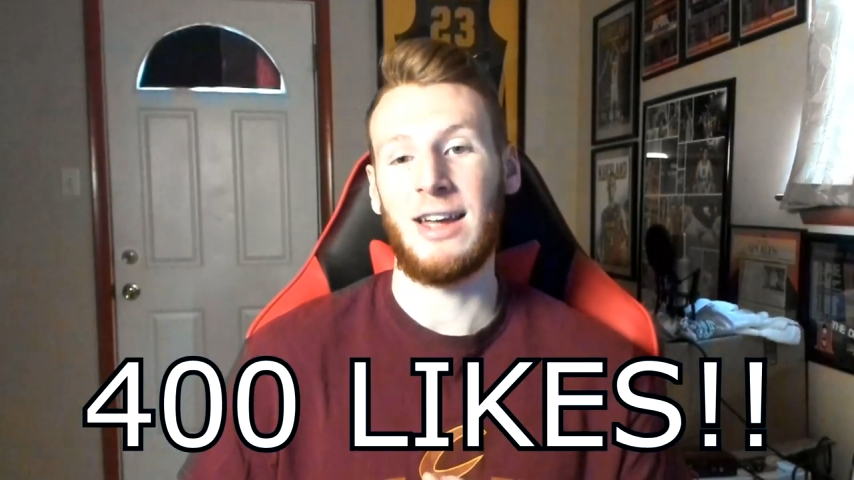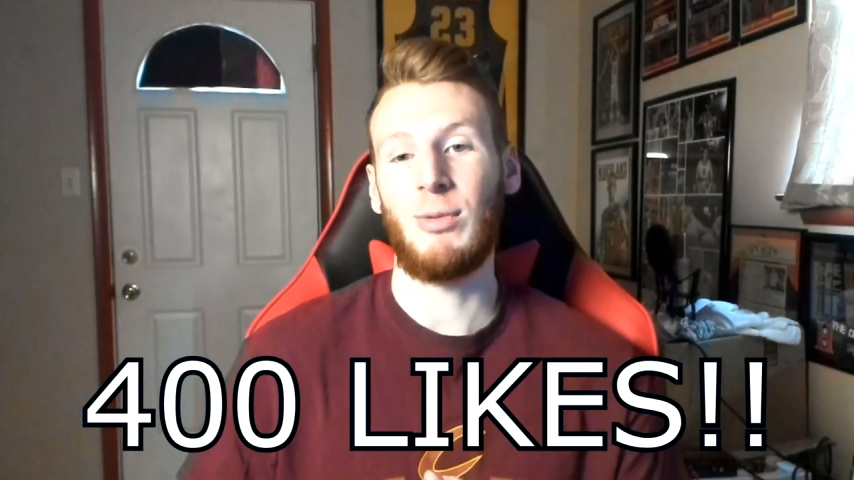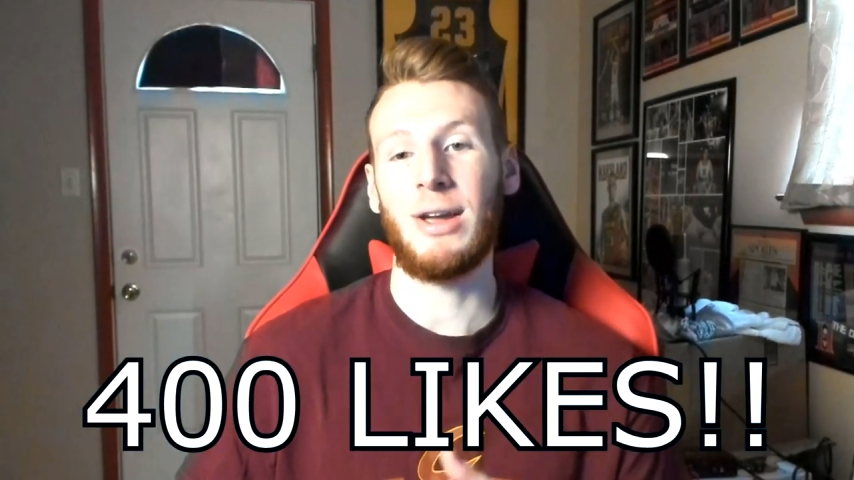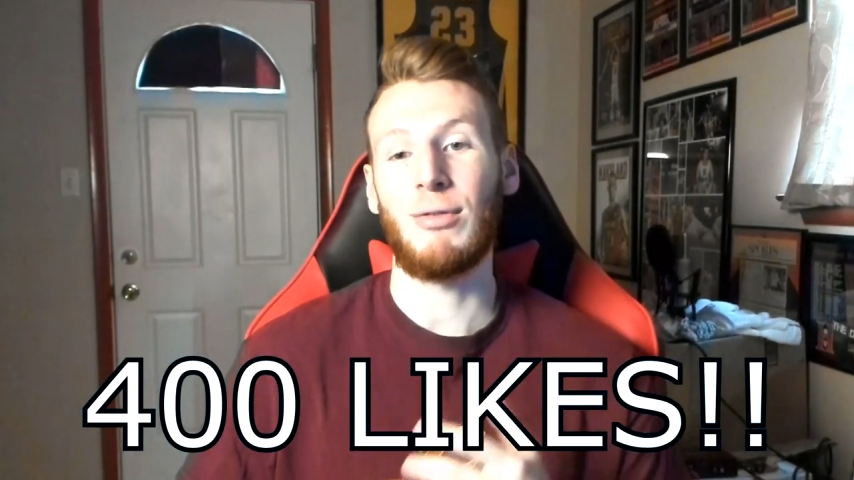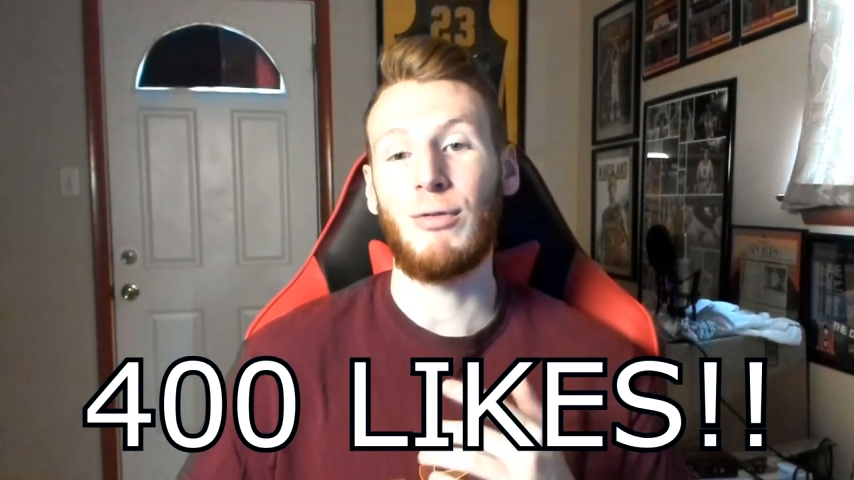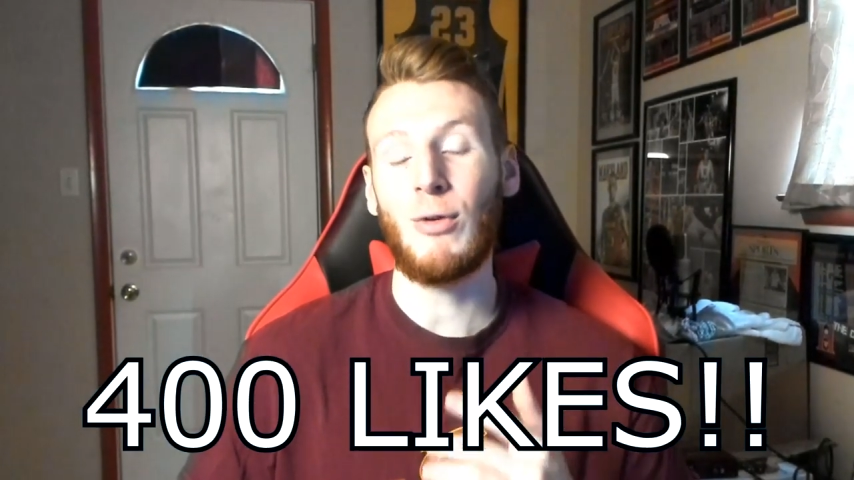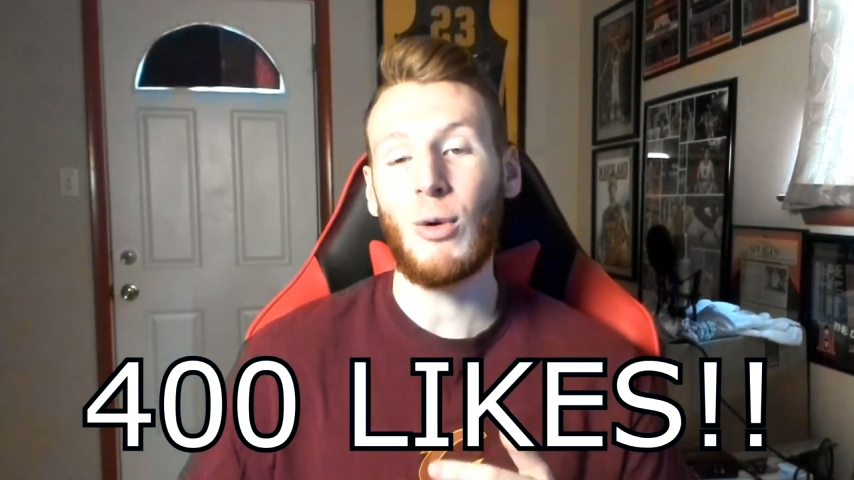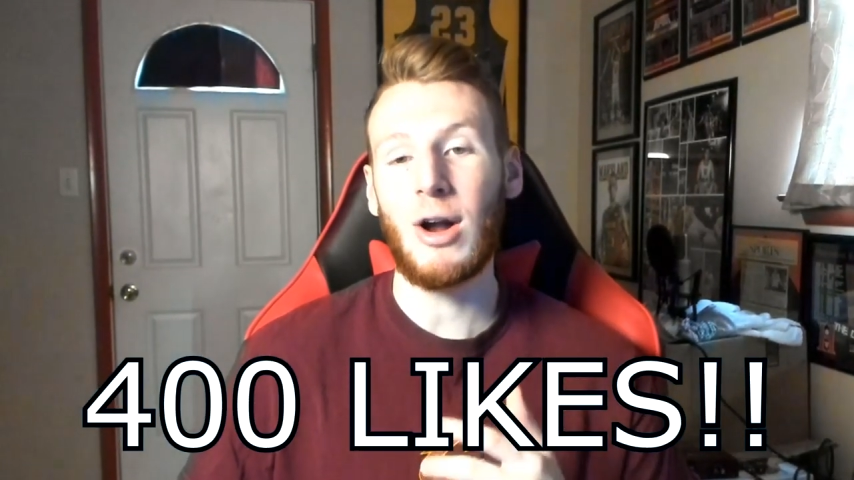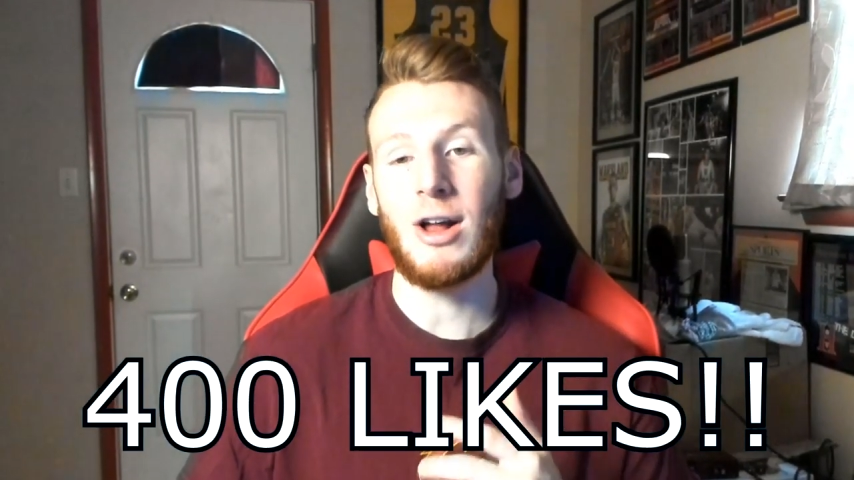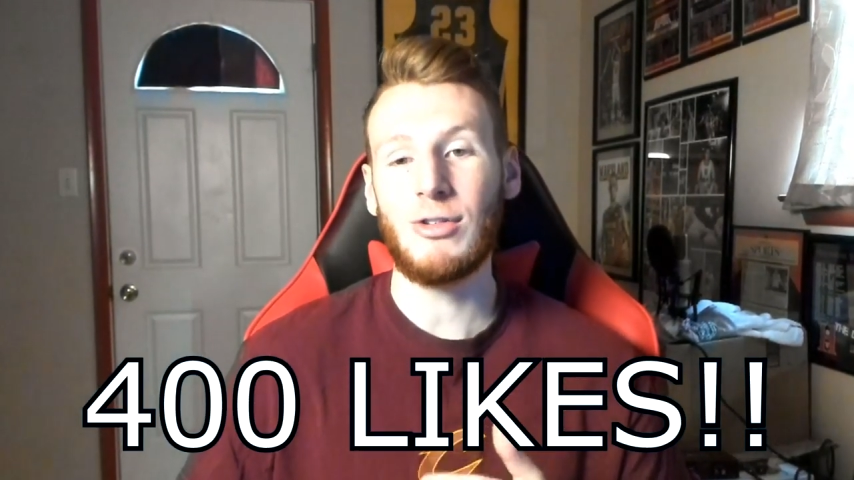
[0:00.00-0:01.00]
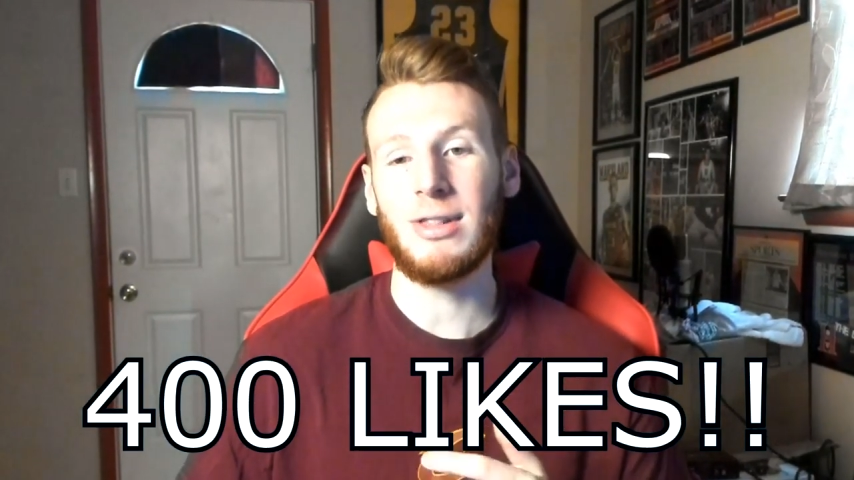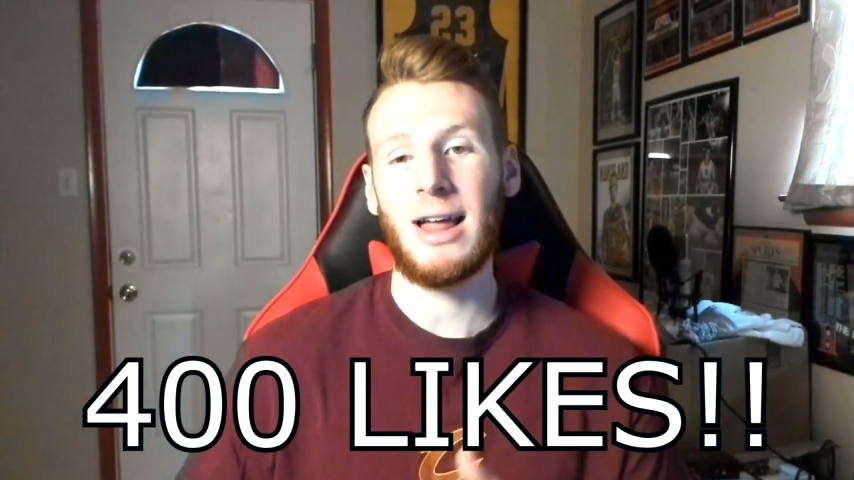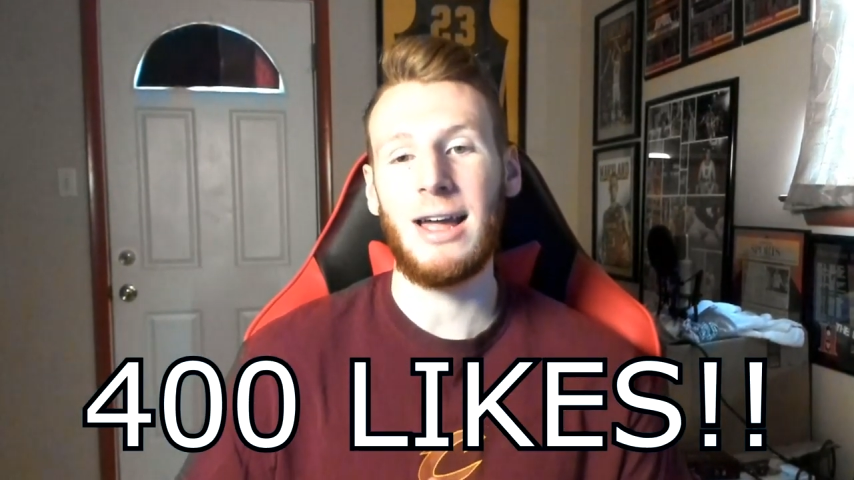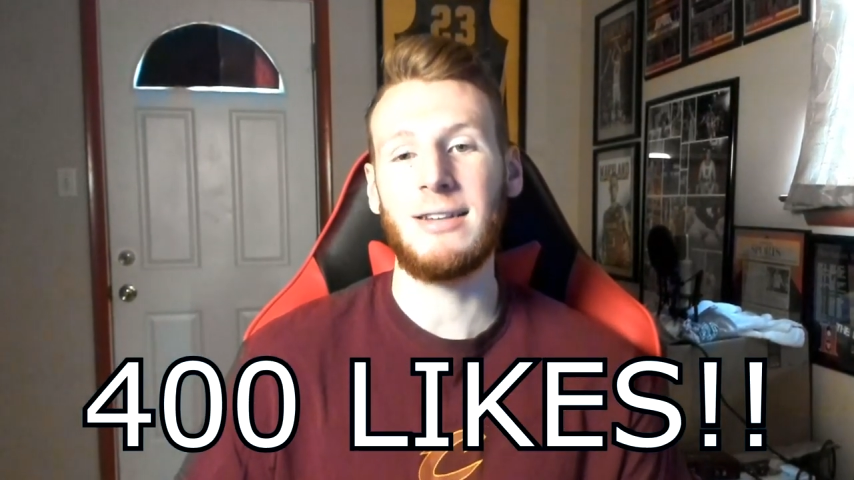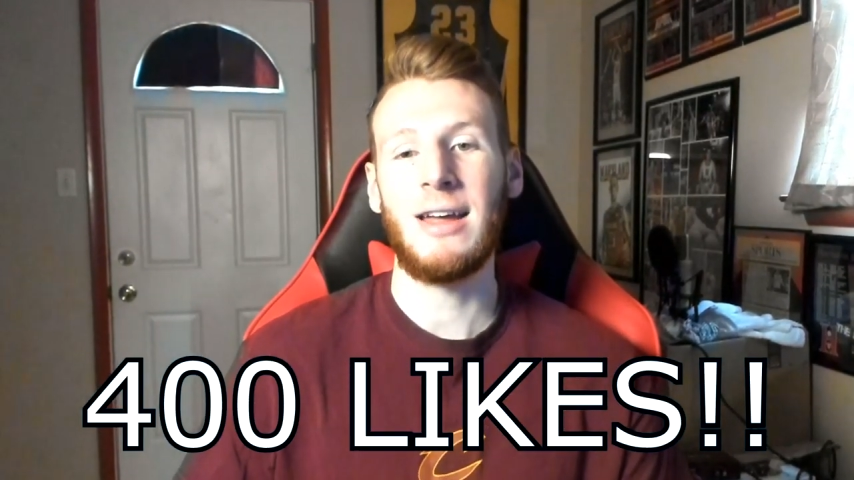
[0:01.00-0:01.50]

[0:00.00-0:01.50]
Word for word: If we get 400 likes,